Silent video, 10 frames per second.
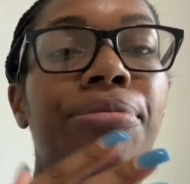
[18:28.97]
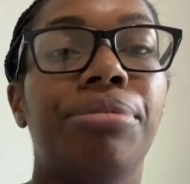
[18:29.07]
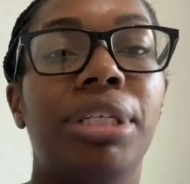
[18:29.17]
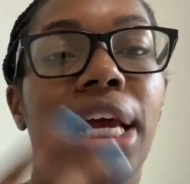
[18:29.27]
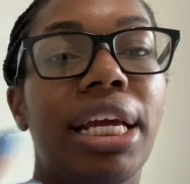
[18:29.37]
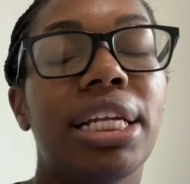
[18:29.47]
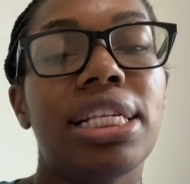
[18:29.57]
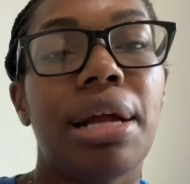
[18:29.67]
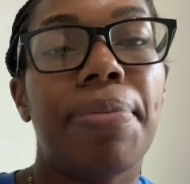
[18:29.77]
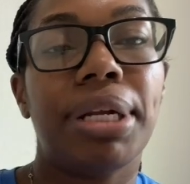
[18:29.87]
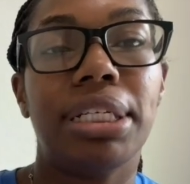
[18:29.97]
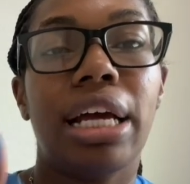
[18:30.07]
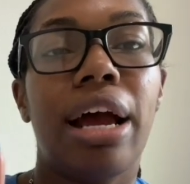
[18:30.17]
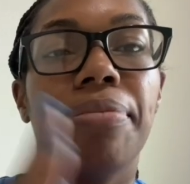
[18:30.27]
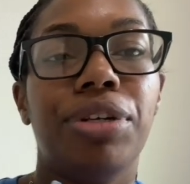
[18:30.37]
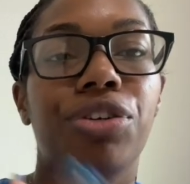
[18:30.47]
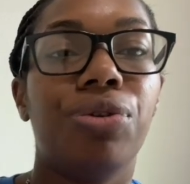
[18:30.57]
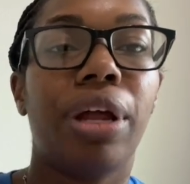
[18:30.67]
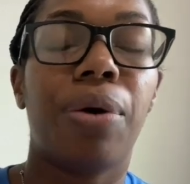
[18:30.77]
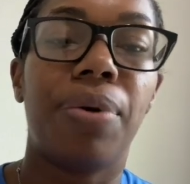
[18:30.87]
take it a step at a time and
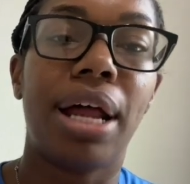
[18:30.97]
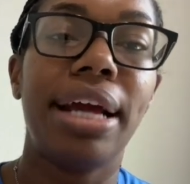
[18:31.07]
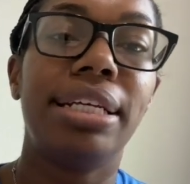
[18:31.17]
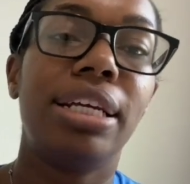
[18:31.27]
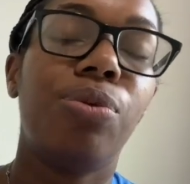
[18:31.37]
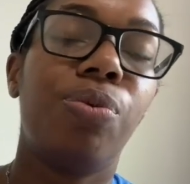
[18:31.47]
do like what I did,